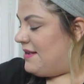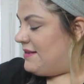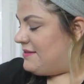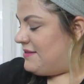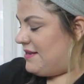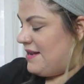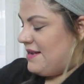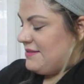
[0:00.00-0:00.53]

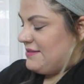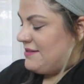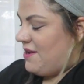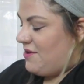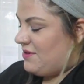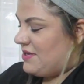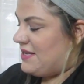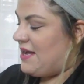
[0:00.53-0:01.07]
Isn't he
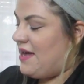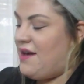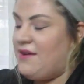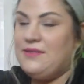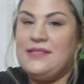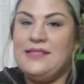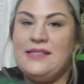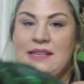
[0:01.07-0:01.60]
so
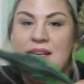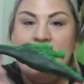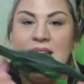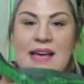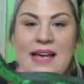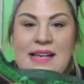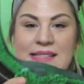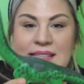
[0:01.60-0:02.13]
cute?
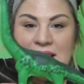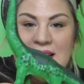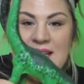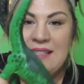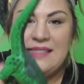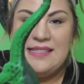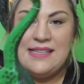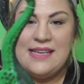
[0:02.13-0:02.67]
Isn't
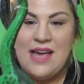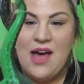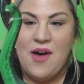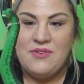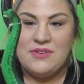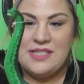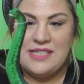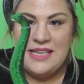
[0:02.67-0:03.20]
he
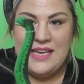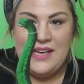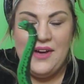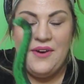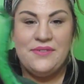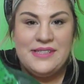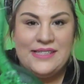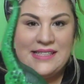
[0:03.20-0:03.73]
so
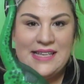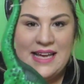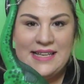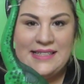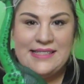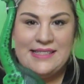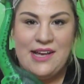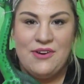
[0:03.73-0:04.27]
cute?
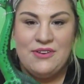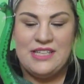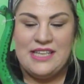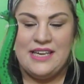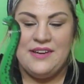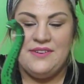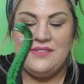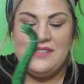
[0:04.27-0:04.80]
He's so
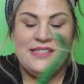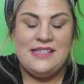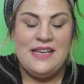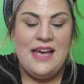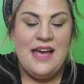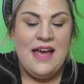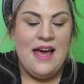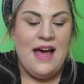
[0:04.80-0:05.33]
cute.
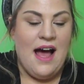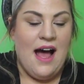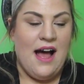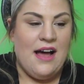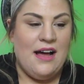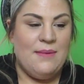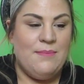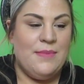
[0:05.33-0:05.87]

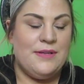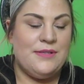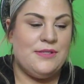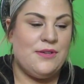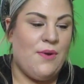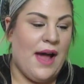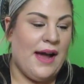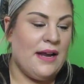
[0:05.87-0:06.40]

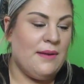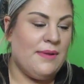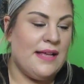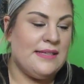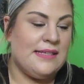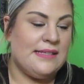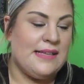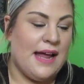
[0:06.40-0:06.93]
So I got a
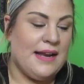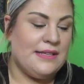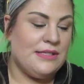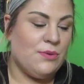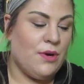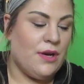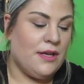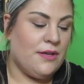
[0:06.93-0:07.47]
plastic
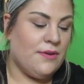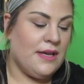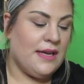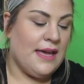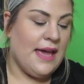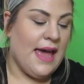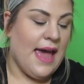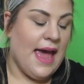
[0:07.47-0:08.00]
dinosaur. You can
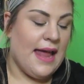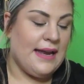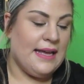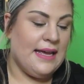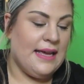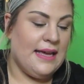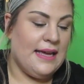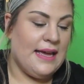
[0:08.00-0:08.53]
get
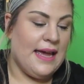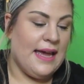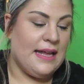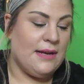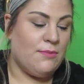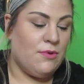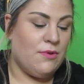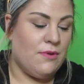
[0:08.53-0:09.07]
any
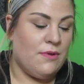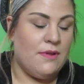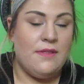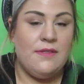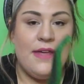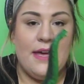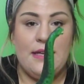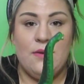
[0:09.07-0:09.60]
animal
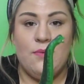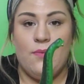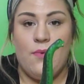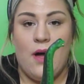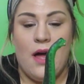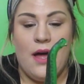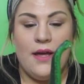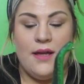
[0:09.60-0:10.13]
that you
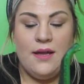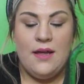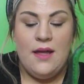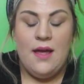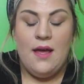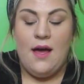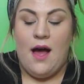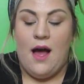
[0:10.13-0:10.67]
want,
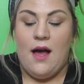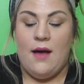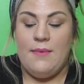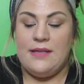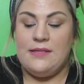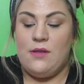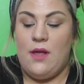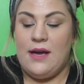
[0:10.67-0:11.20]

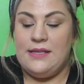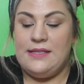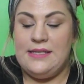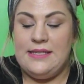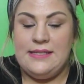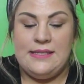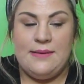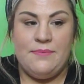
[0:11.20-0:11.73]
as long as
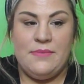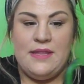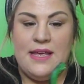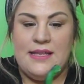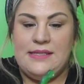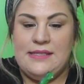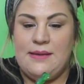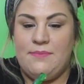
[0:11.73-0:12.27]

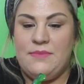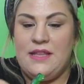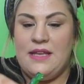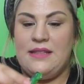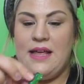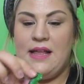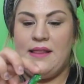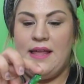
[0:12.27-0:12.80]
it's
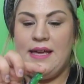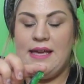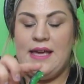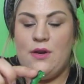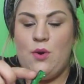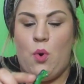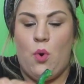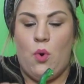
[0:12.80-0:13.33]
something that like
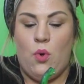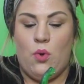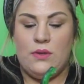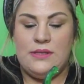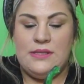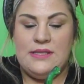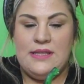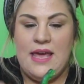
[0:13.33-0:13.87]
can
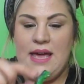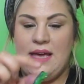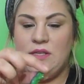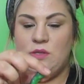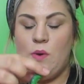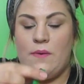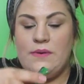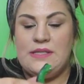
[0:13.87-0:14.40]
hold
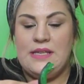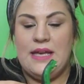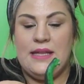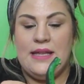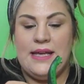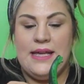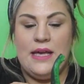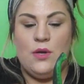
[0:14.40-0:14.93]
things. So I was thinking
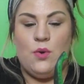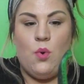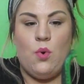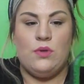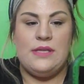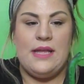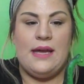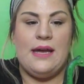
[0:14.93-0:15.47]
like he could
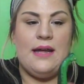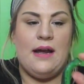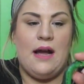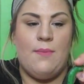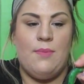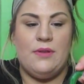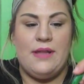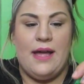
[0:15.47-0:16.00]
hold like a
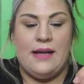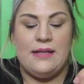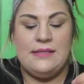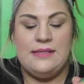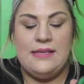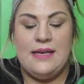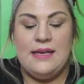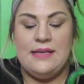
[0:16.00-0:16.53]
couple
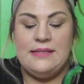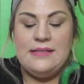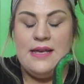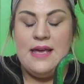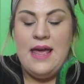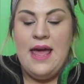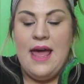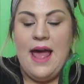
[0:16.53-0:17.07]
necklaces
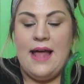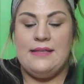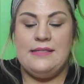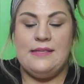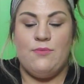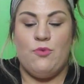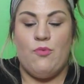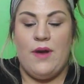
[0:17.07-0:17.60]
and
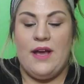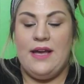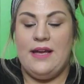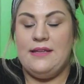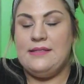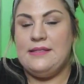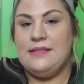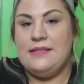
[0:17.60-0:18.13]
some
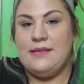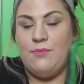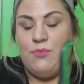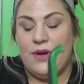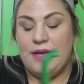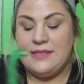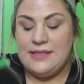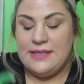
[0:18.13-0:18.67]
rings and some
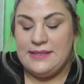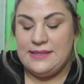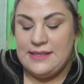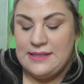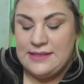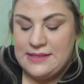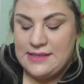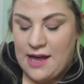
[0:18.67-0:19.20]
bracelets
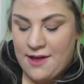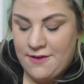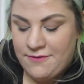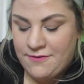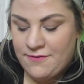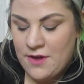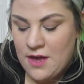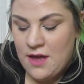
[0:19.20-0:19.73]
and
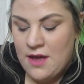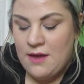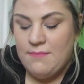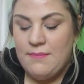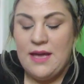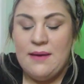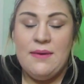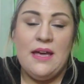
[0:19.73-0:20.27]
stuff.
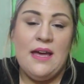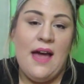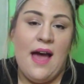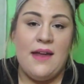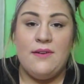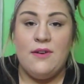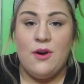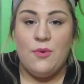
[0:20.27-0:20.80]
Maybe,
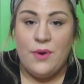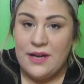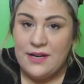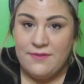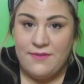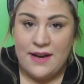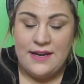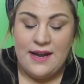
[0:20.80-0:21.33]
I don't know, we're
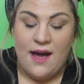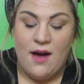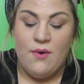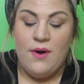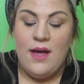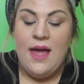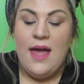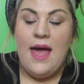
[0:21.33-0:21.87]
gonna find
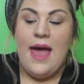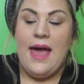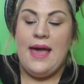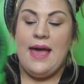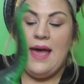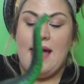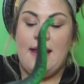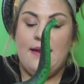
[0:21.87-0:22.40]
out.
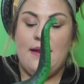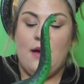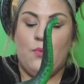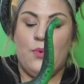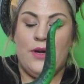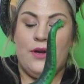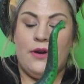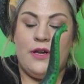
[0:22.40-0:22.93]
And
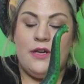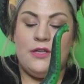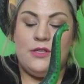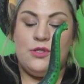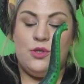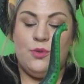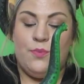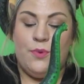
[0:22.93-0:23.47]
we're gonna
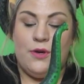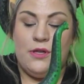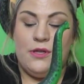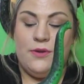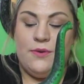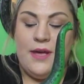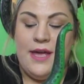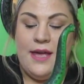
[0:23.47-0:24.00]
super
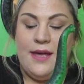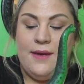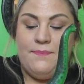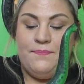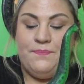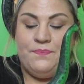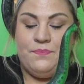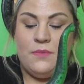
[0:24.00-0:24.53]
glue
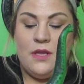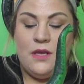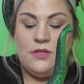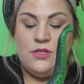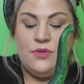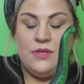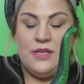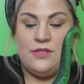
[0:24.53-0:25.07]
him
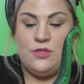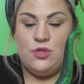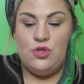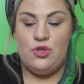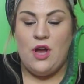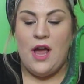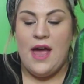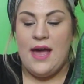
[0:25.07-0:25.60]
to this
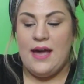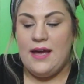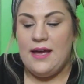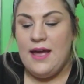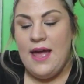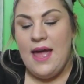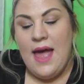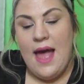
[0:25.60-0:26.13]
tray,
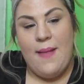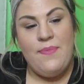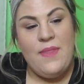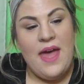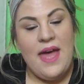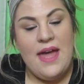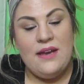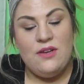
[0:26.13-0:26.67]
and
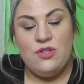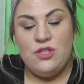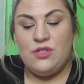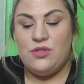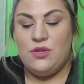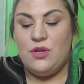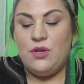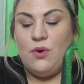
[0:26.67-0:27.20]
then just
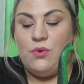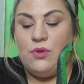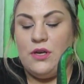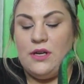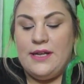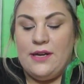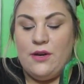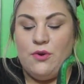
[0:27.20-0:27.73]
so you don't
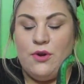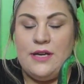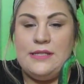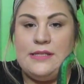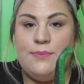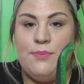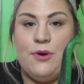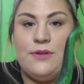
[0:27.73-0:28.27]
look like a
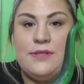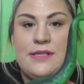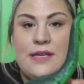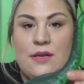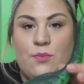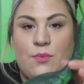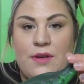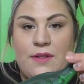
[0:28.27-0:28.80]
crazy
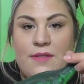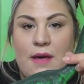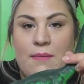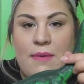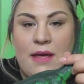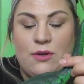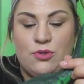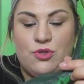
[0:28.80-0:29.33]
person with a
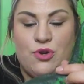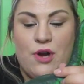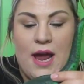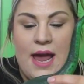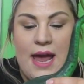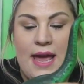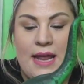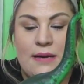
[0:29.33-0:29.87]
metal
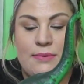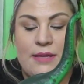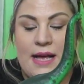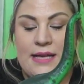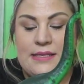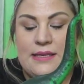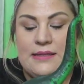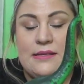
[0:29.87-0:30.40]
tray and a
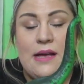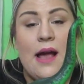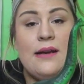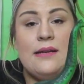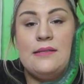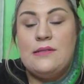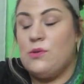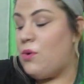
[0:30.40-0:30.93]
plastic
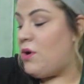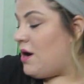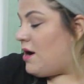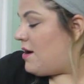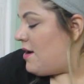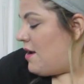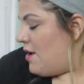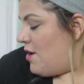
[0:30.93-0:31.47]

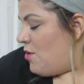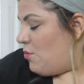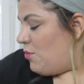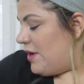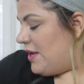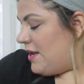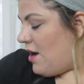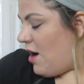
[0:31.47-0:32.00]
dinosaur,
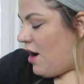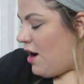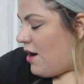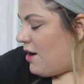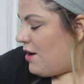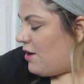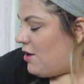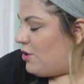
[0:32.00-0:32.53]
we
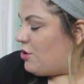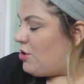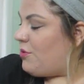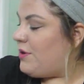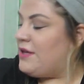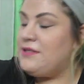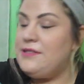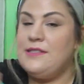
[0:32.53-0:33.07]
are
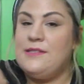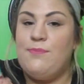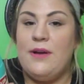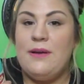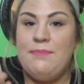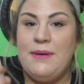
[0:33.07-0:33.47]
going to spray